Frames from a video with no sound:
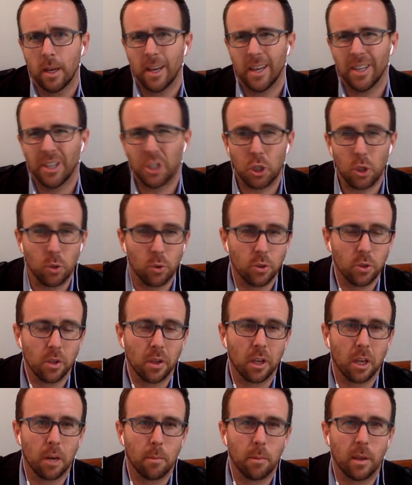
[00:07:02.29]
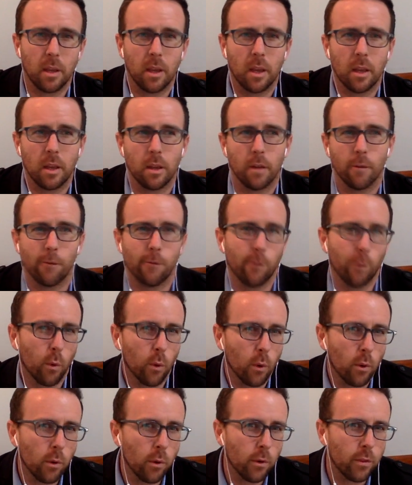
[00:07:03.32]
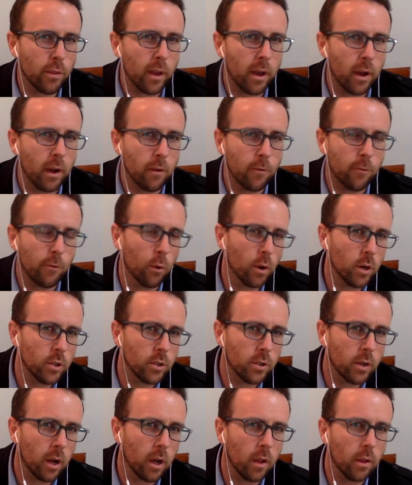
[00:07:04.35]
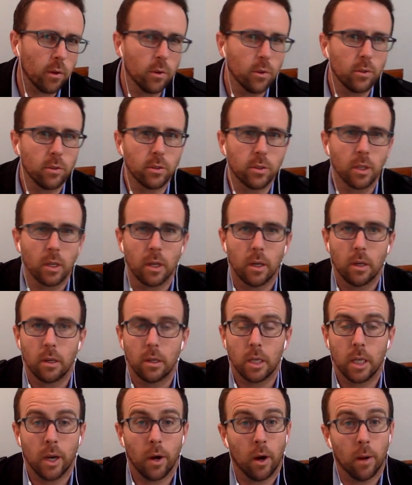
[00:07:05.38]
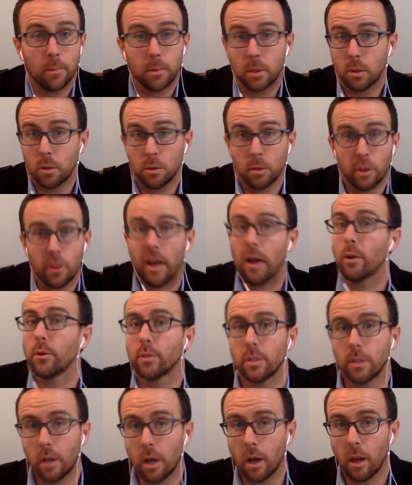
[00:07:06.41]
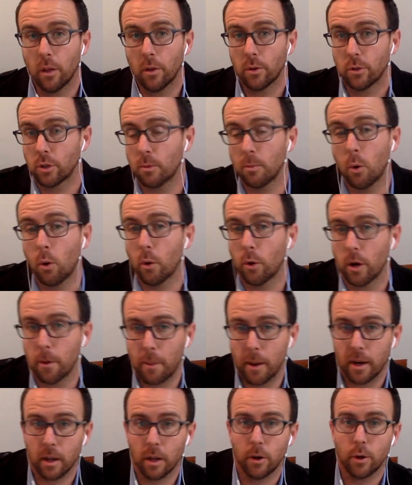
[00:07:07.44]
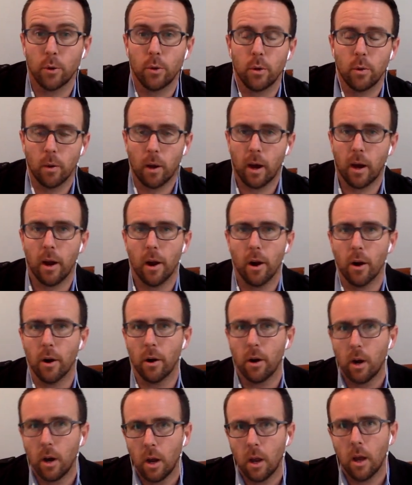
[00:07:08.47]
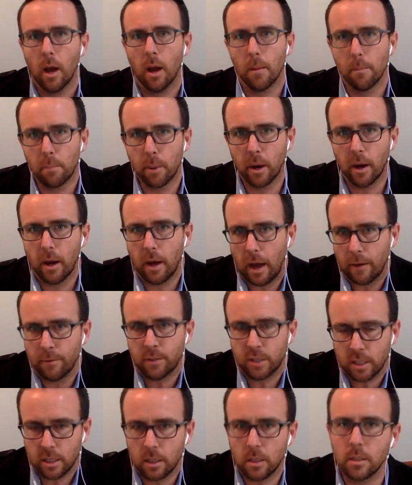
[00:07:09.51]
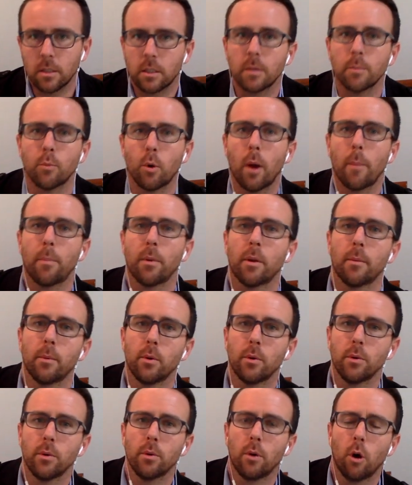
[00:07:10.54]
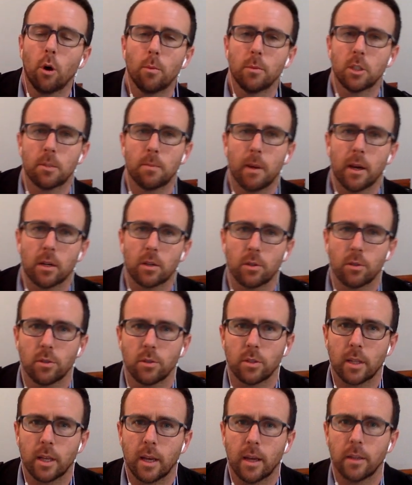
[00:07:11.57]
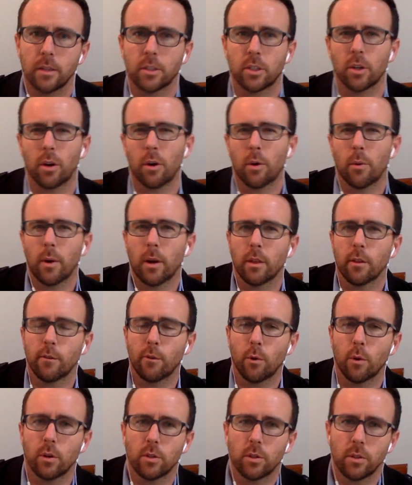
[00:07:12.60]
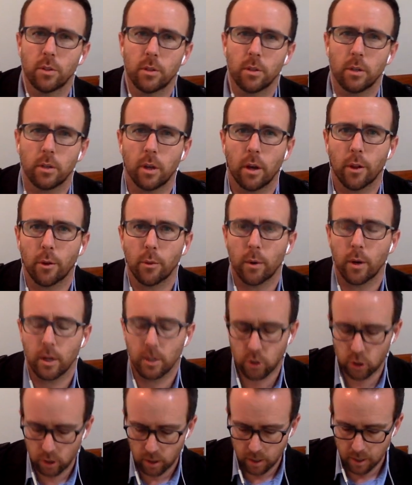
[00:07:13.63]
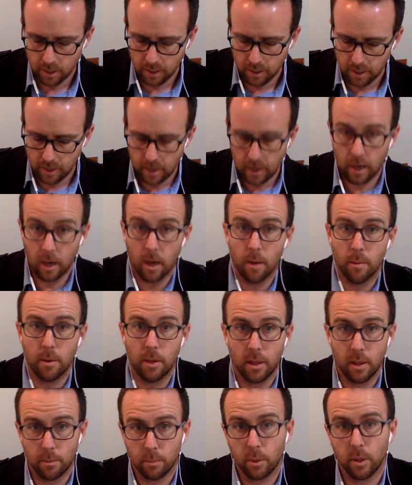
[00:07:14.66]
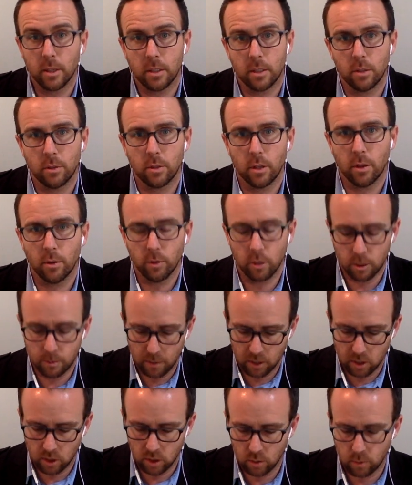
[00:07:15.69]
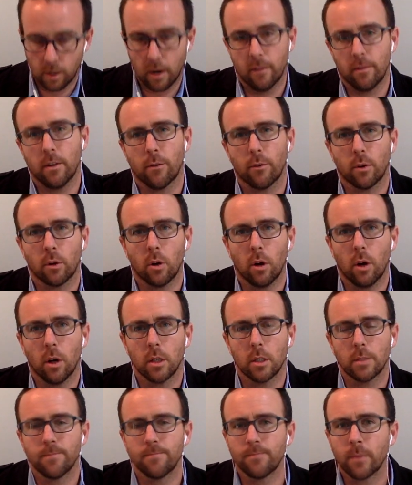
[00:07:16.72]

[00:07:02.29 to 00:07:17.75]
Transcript: is usually going to be $400, up to $1,000 or more, depending on who you hire. But I've seen some reputable home inspectors that start around the $400 range. And then plus those other inspections would have different costs.